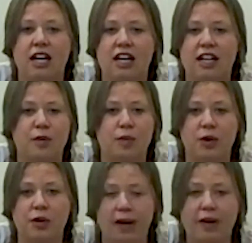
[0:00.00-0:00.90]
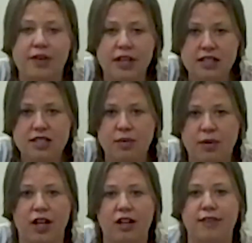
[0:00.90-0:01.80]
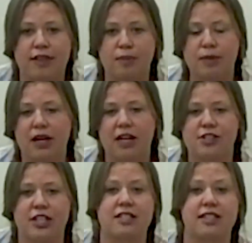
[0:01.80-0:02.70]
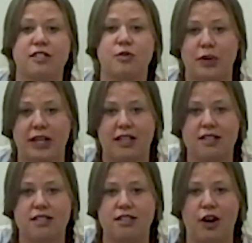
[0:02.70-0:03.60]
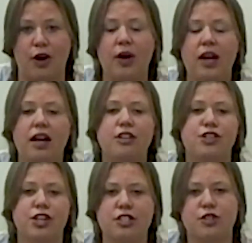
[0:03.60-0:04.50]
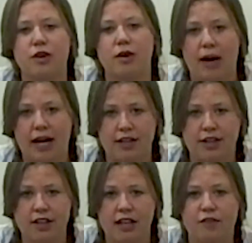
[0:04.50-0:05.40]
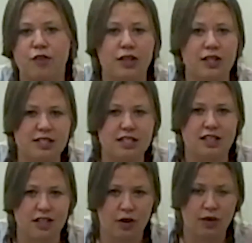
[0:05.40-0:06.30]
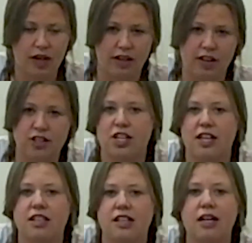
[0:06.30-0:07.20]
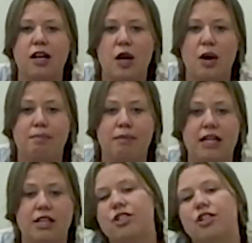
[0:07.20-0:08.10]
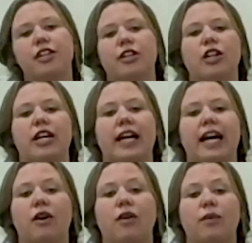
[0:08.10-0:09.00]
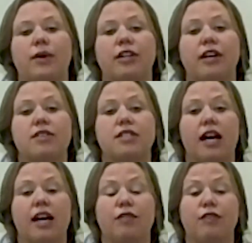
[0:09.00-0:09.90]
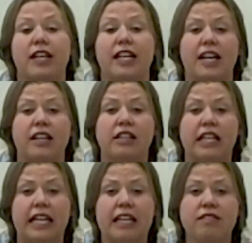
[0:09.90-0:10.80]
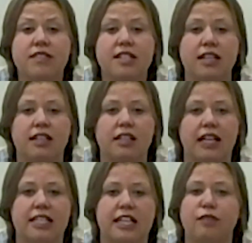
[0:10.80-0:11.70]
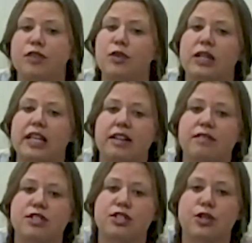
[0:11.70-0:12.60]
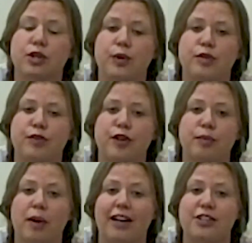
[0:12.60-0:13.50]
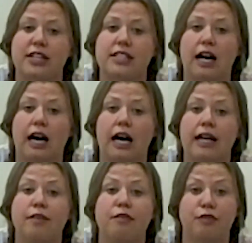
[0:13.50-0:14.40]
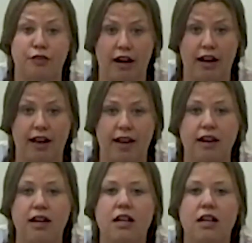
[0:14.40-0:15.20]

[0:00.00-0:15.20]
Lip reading: in the world around us with all of our projects this week. So just a reminder, if you didn't see the note on our agenda, make sure you're looking out when you're outside for any kind of leaves and collecting a few leaves to use for your project on Friday.